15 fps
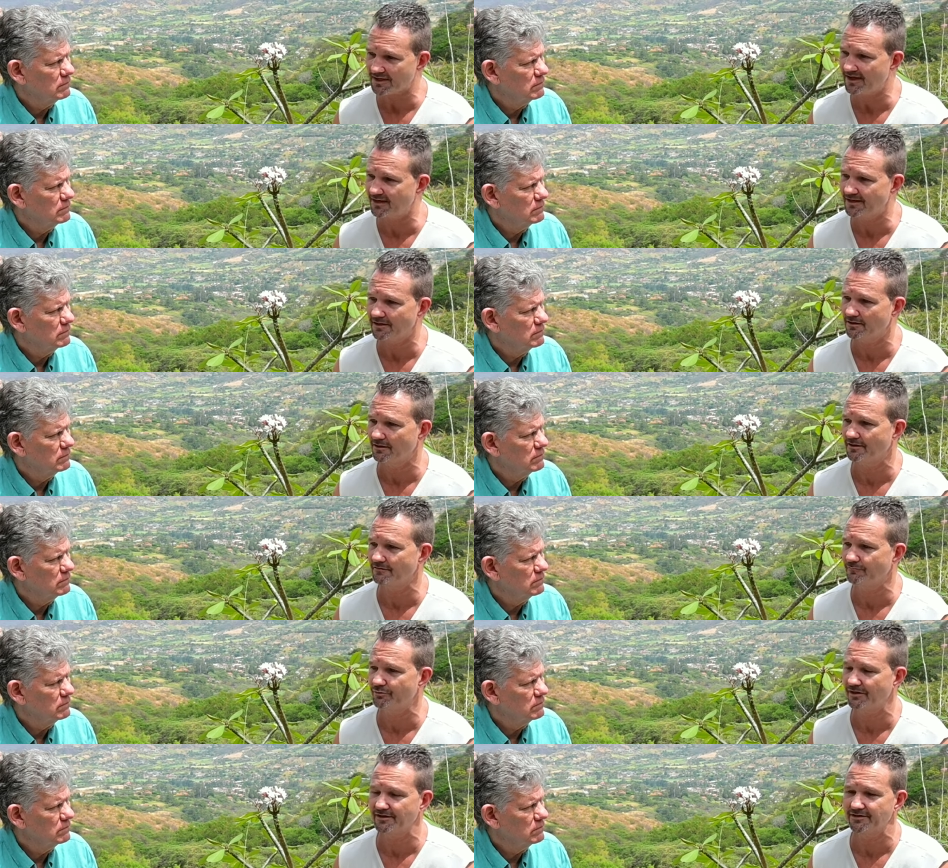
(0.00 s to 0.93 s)
Speaker 1: Any kind
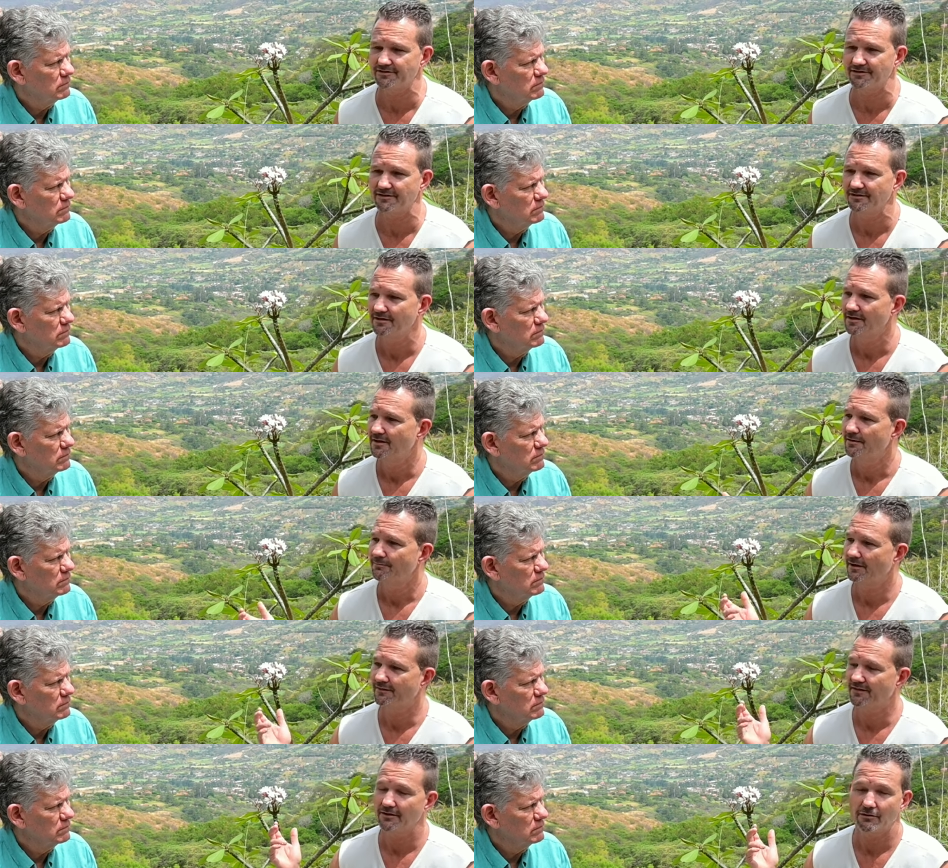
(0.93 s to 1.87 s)
of predator.
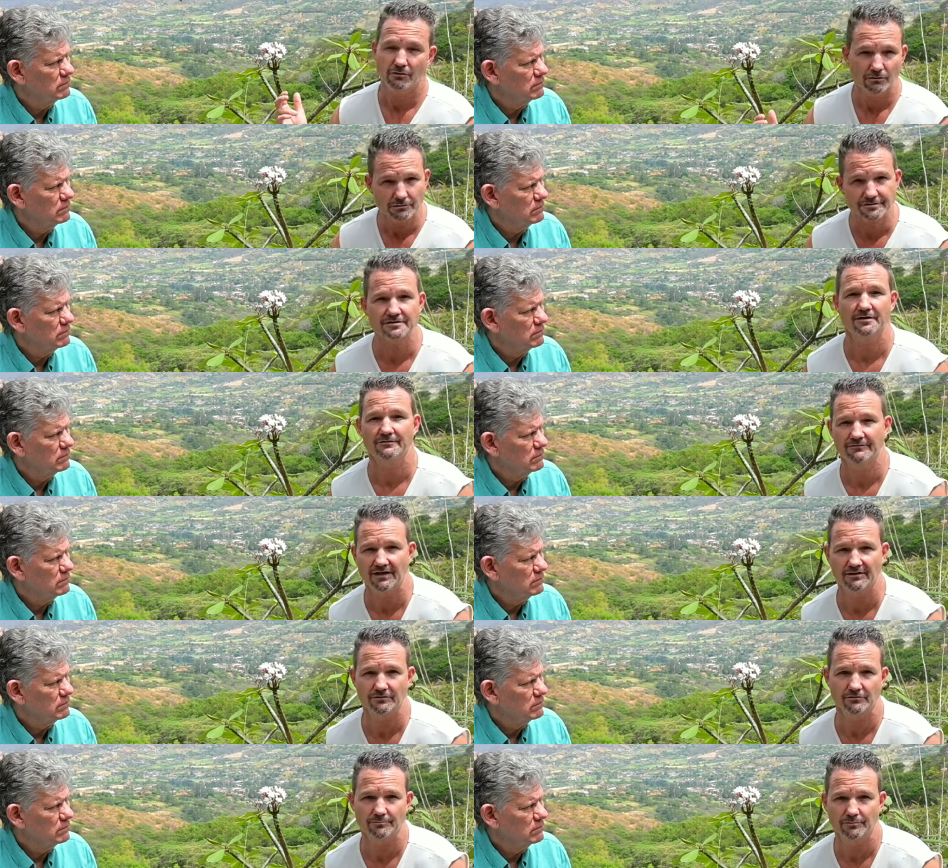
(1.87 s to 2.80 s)
But they're also
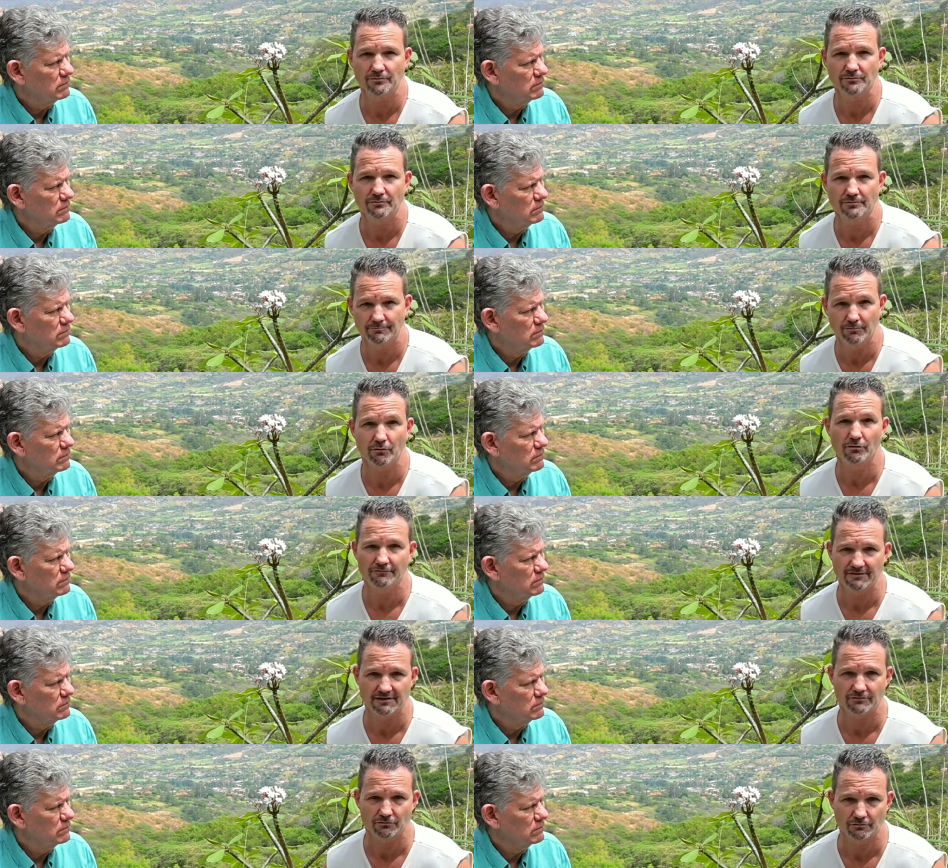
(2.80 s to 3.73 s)
vulnerable, more
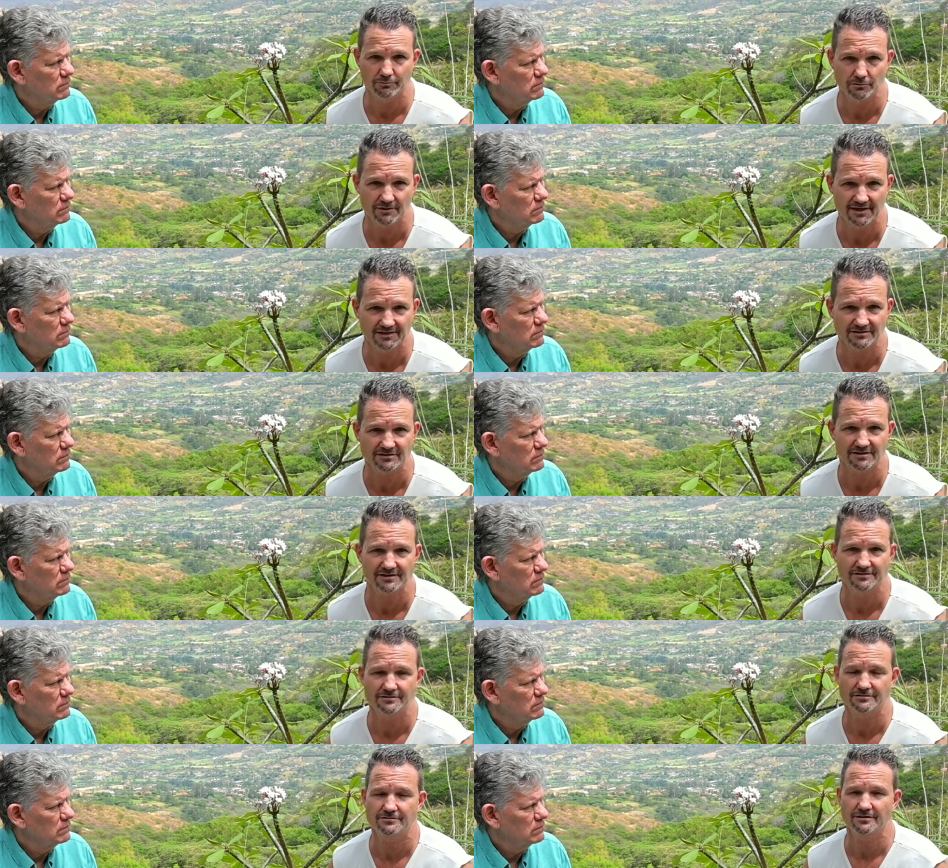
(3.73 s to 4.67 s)
vulnerable actually,
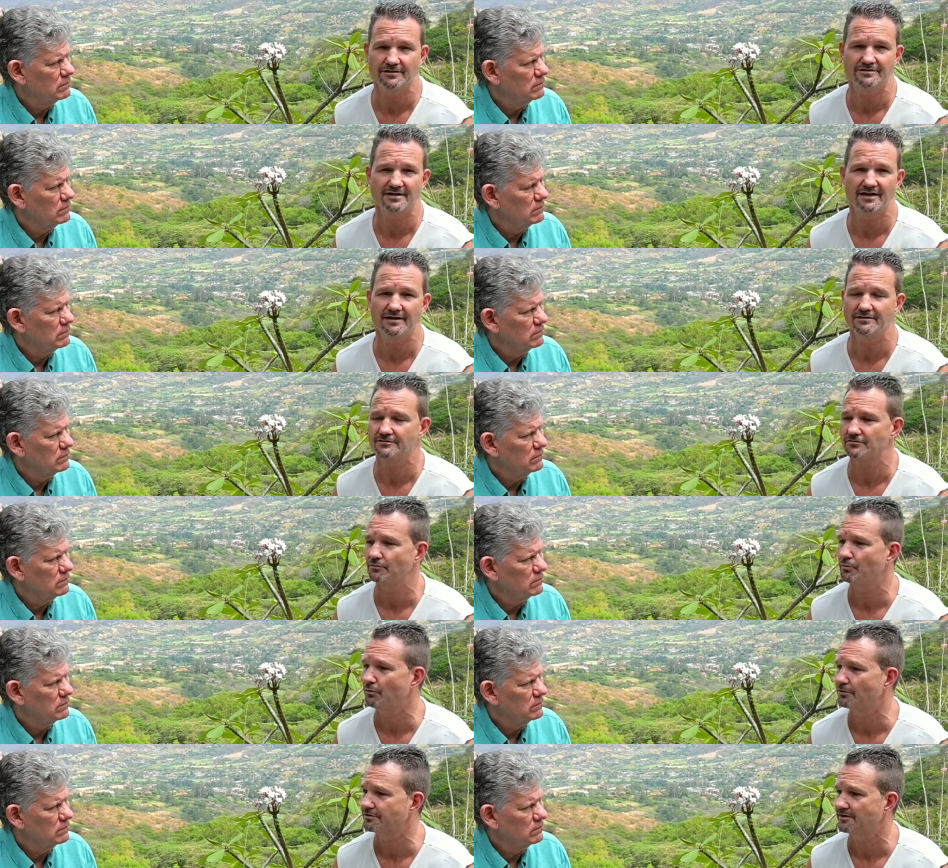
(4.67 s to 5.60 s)
as it turns out, to
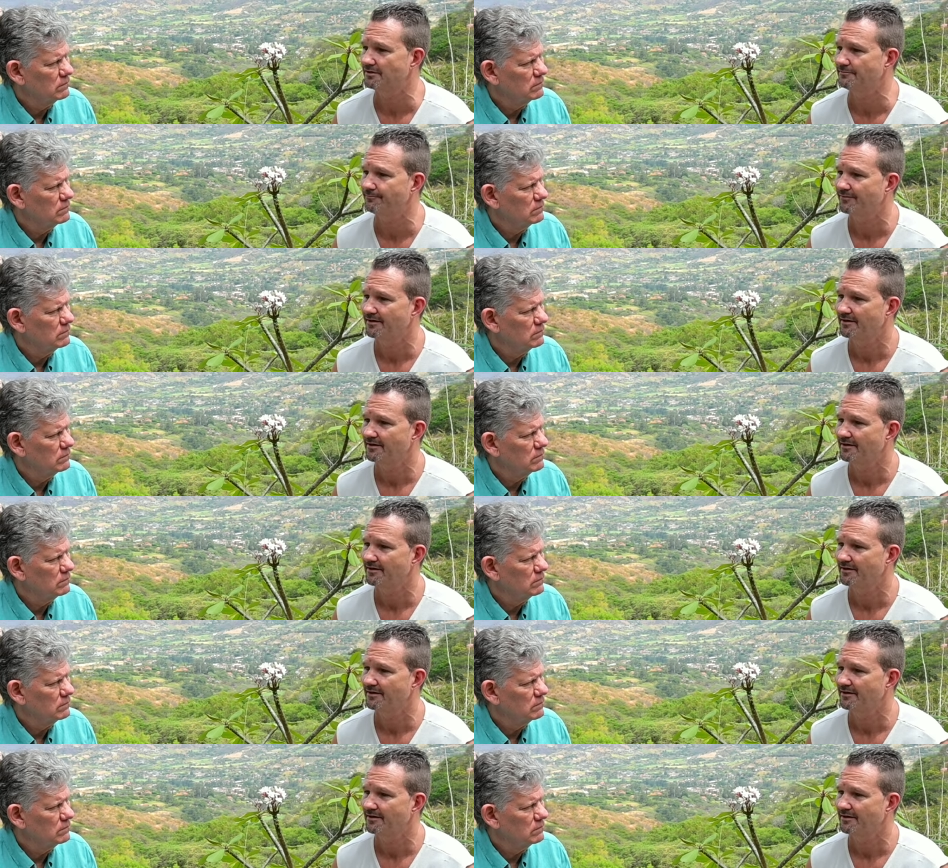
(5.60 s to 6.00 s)
water.